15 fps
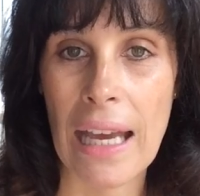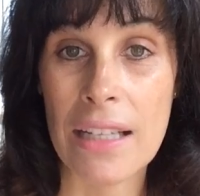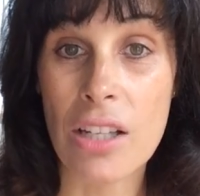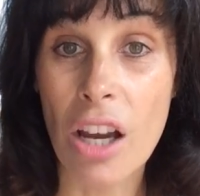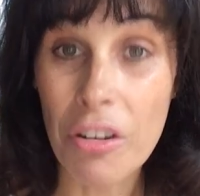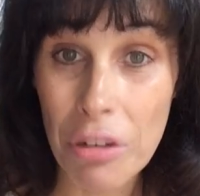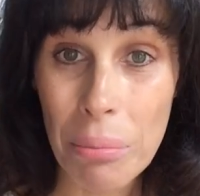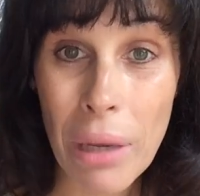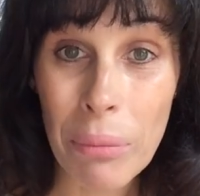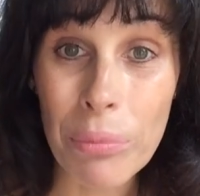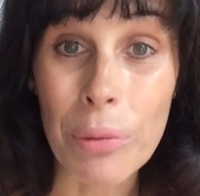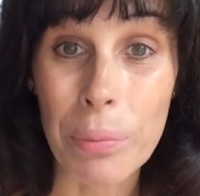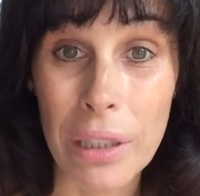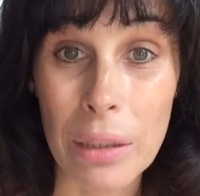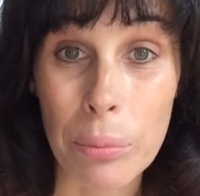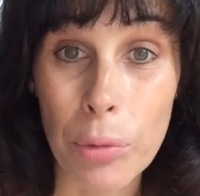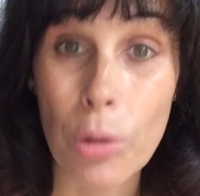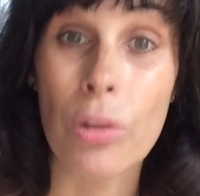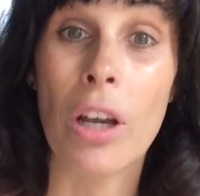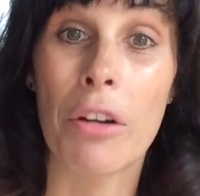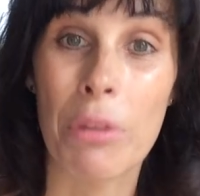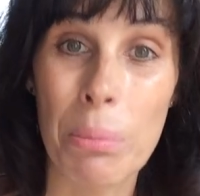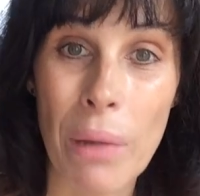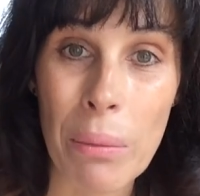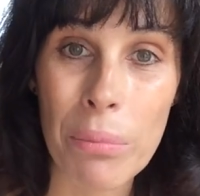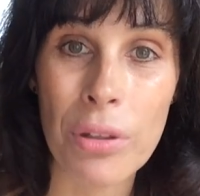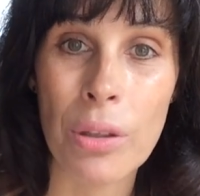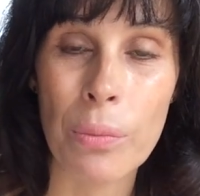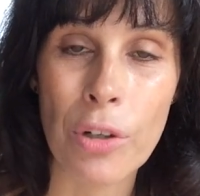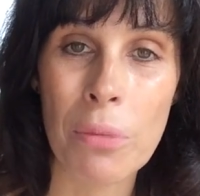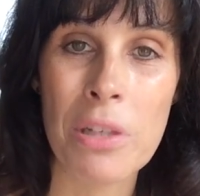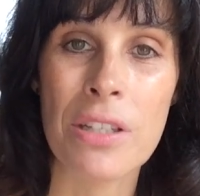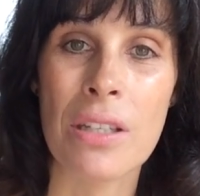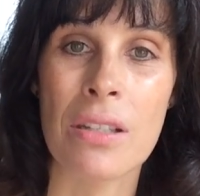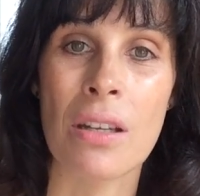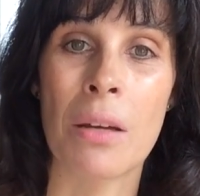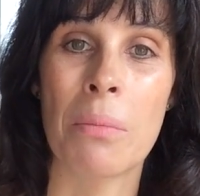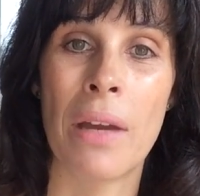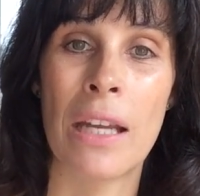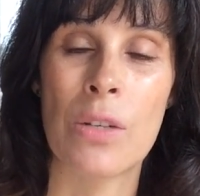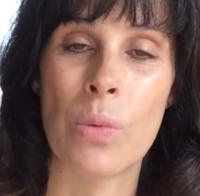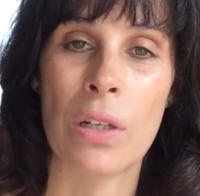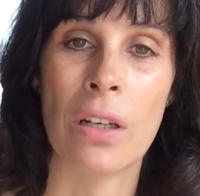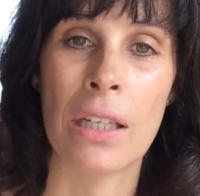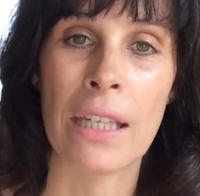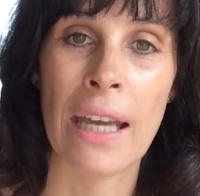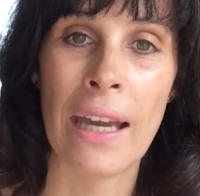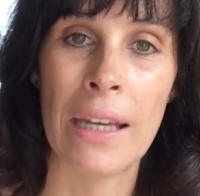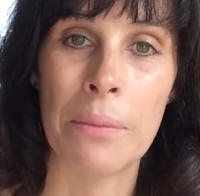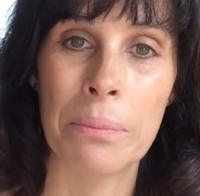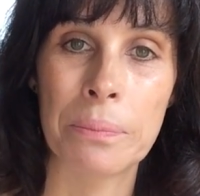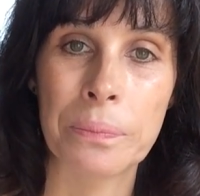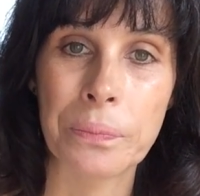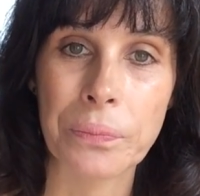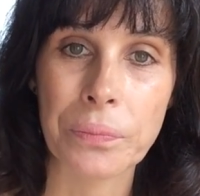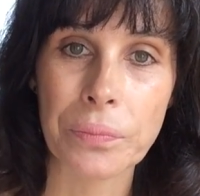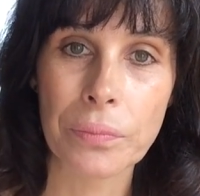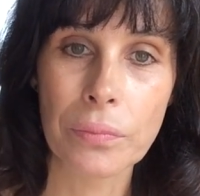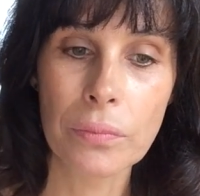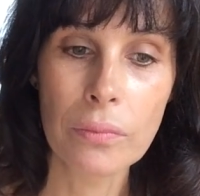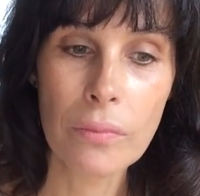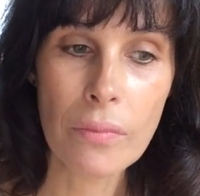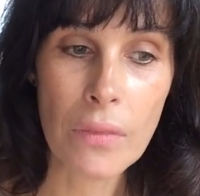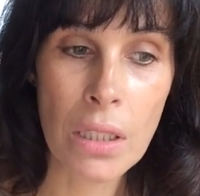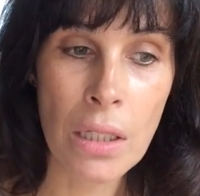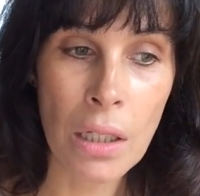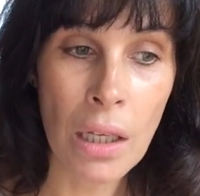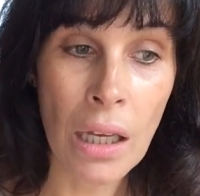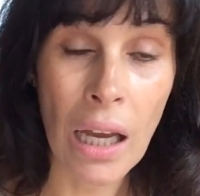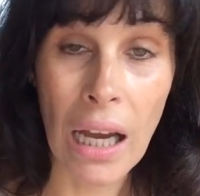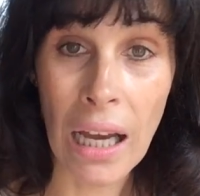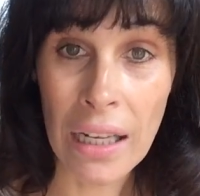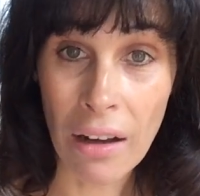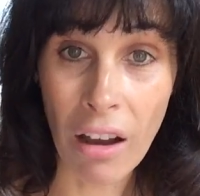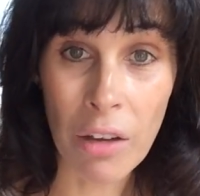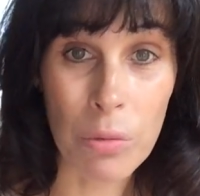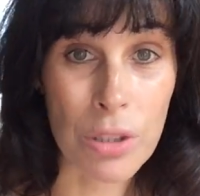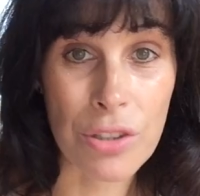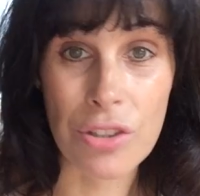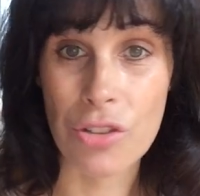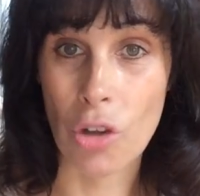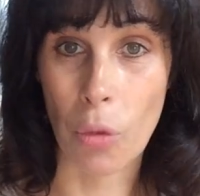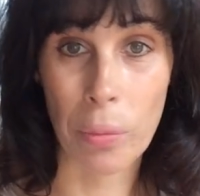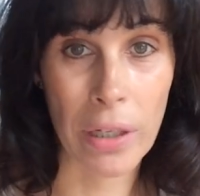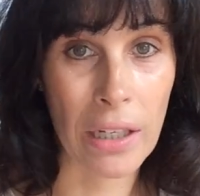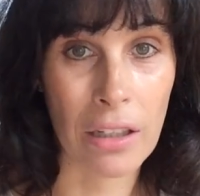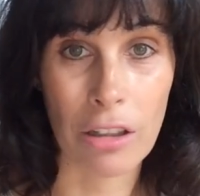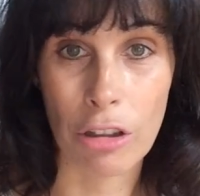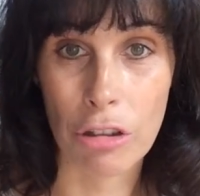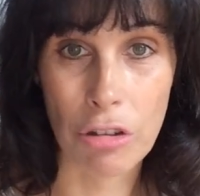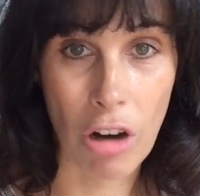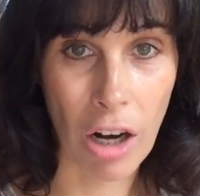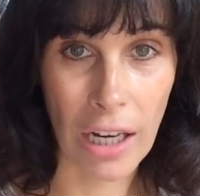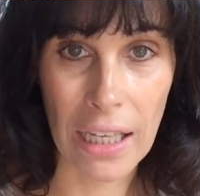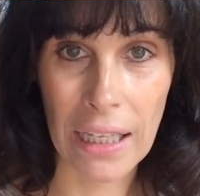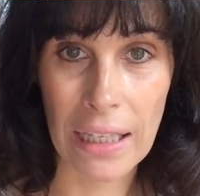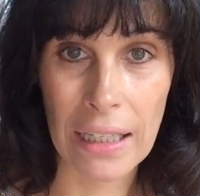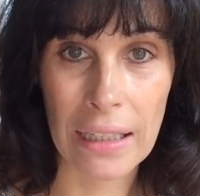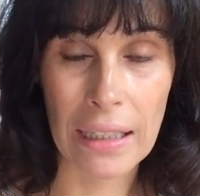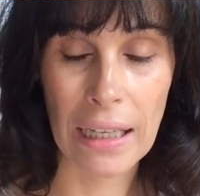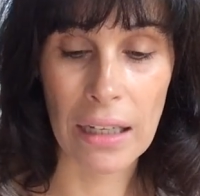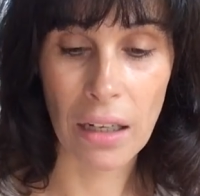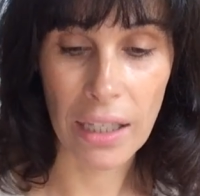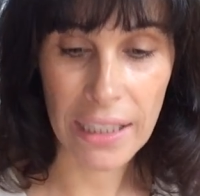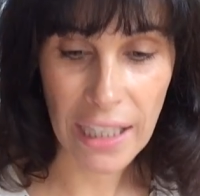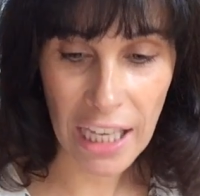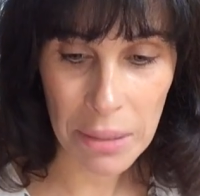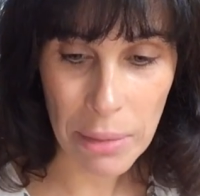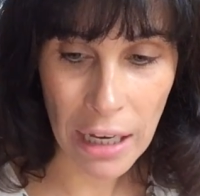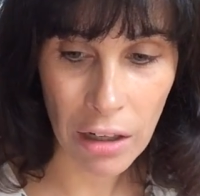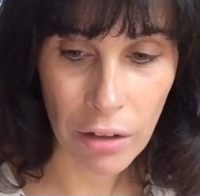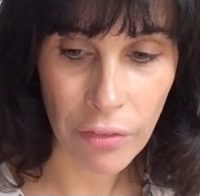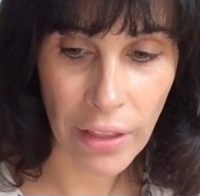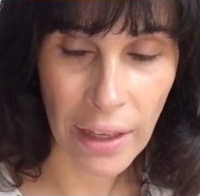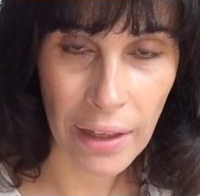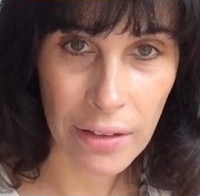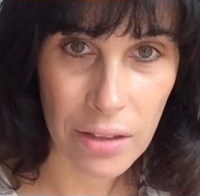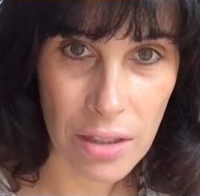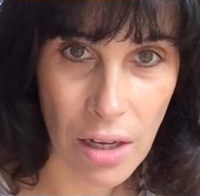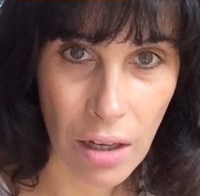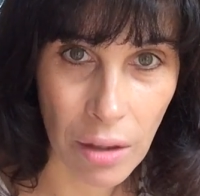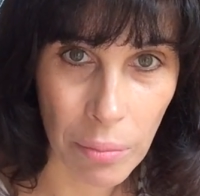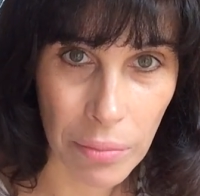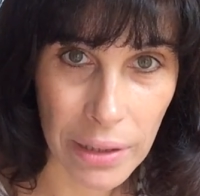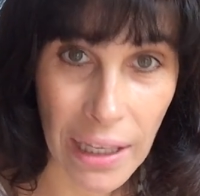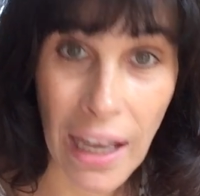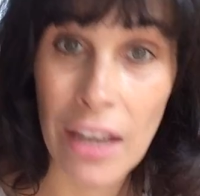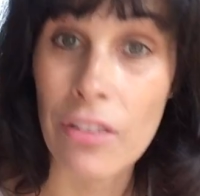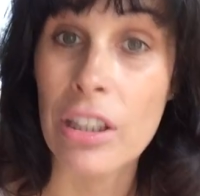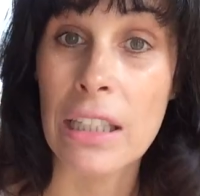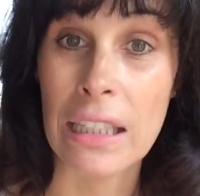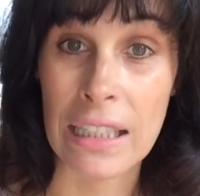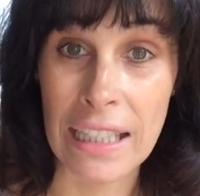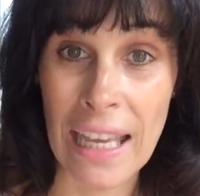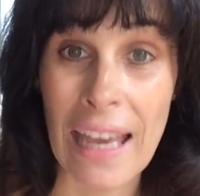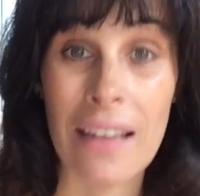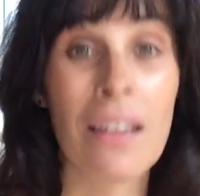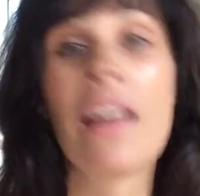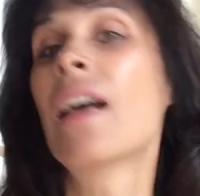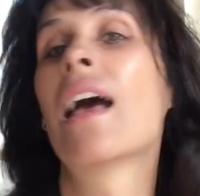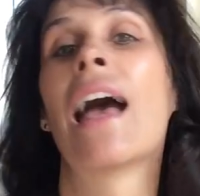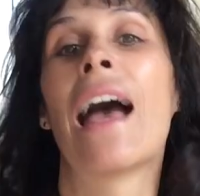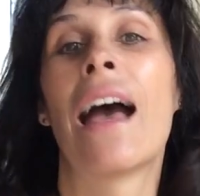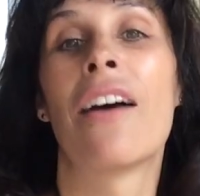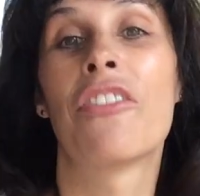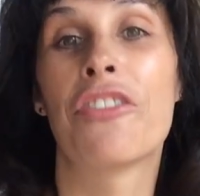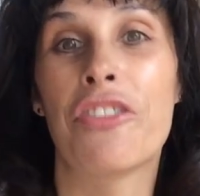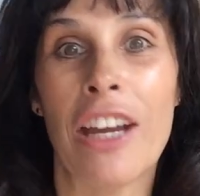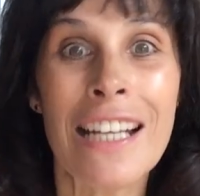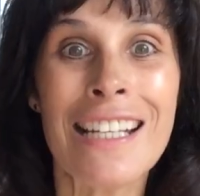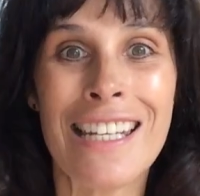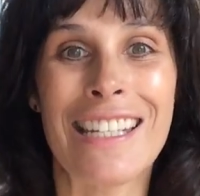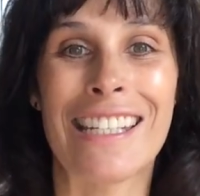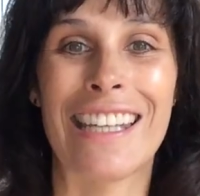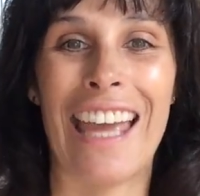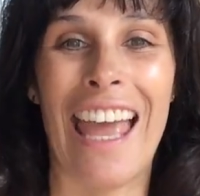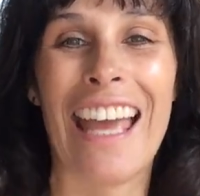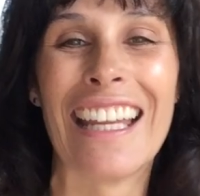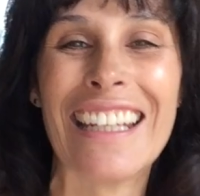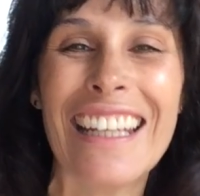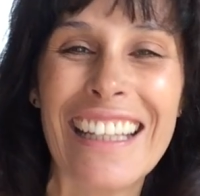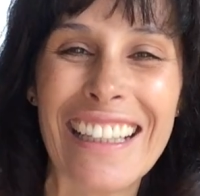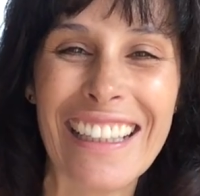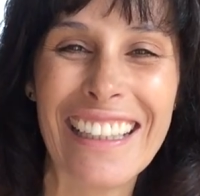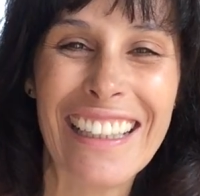And I remember being born, I remember the promises I made when I came. And I was sobbing and crying, and I came out of that cave, and again, fainted again.